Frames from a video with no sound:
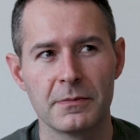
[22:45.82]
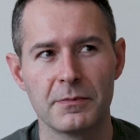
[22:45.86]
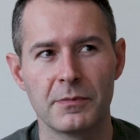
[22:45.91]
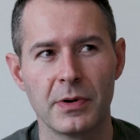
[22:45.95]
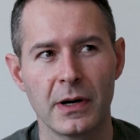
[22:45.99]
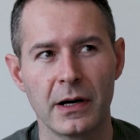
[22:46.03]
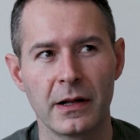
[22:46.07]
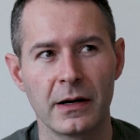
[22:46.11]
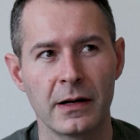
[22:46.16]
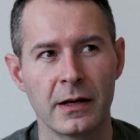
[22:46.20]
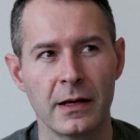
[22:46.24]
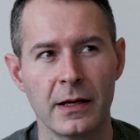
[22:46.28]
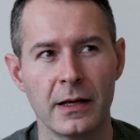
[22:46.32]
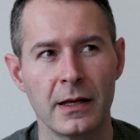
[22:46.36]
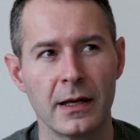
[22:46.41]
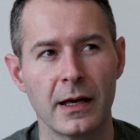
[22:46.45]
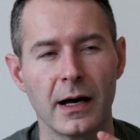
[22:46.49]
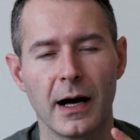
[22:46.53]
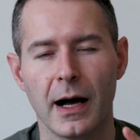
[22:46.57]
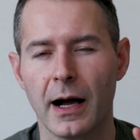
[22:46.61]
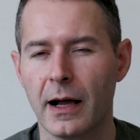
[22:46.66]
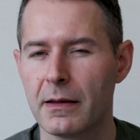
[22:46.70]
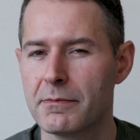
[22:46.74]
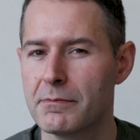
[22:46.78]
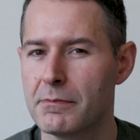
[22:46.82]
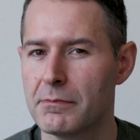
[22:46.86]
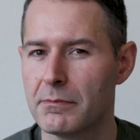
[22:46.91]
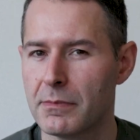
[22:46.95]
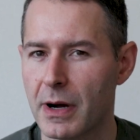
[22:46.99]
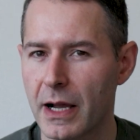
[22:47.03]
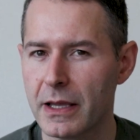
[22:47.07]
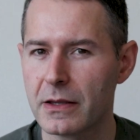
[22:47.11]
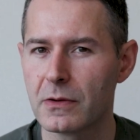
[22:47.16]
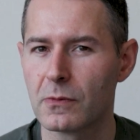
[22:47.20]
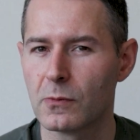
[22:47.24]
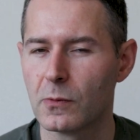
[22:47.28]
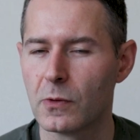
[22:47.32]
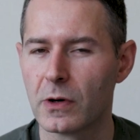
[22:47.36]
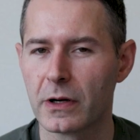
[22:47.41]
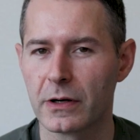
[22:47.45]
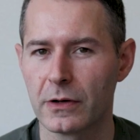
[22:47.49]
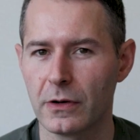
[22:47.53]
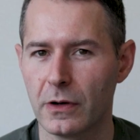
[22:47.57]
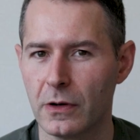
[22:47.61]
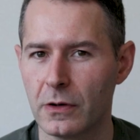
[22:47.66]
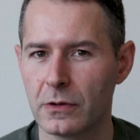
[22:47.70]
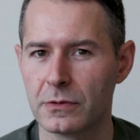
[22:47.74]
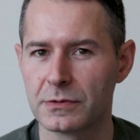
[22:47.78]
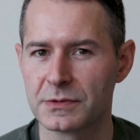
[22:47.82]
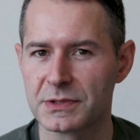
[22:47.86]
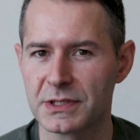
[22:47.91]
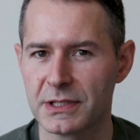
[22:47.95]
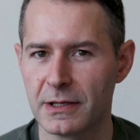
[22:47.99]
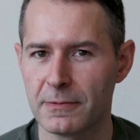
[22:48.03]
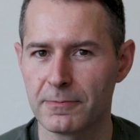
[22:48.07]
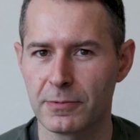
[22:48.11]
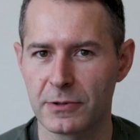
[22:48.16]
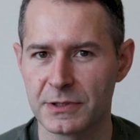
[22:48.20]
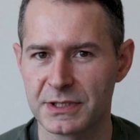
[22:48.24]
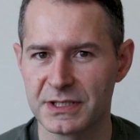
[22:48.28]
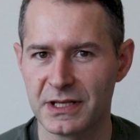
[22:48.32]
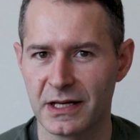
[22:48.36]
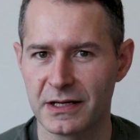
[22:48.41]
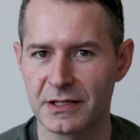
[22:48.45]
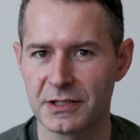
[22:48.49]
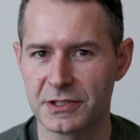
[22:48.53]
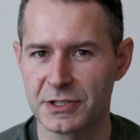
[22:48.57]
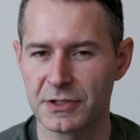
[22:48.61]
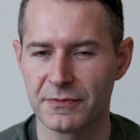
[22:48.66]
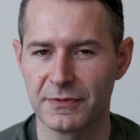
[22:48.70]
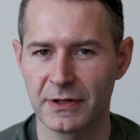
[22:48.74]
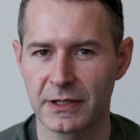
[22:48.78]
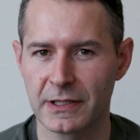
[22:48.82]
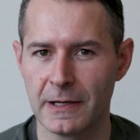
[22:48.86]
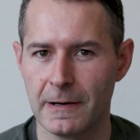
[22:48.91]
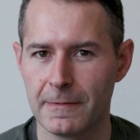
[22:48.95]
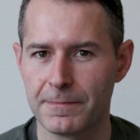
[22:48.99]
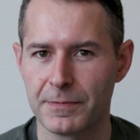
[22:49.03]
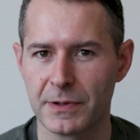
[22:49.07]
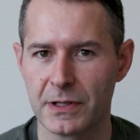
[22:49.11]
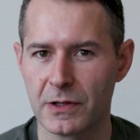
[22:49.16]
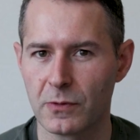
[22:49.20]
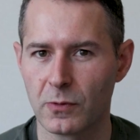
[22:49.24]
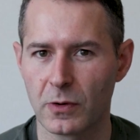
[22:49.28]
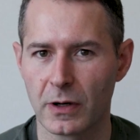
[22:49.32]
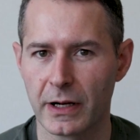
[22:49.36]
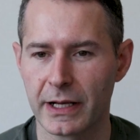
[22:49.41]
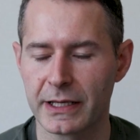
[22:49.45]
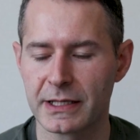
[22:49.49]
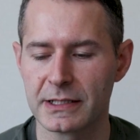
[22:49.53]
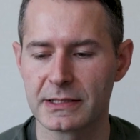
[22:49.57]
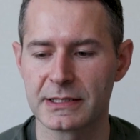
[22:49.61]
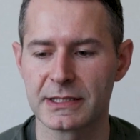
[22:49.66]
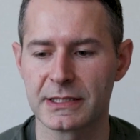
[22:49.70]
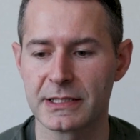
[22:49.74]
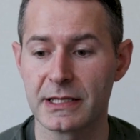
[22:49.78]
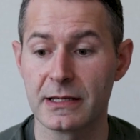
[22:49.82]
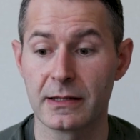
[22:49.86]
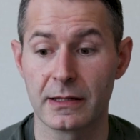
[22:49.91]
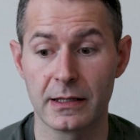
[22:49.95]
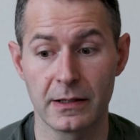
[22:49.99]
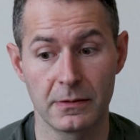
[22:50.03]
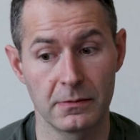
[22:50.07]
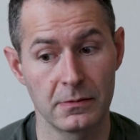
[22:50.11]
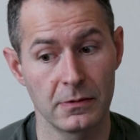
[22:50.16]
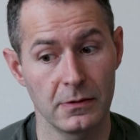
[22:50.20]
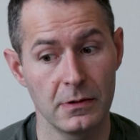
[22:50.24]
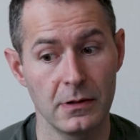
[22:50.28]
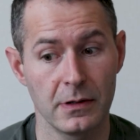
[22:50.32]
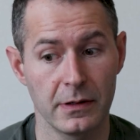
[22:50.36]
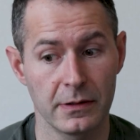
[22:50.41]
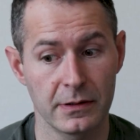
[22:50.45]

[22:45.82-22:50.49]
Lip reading: But I might want to own some percentage of a company where I can see that,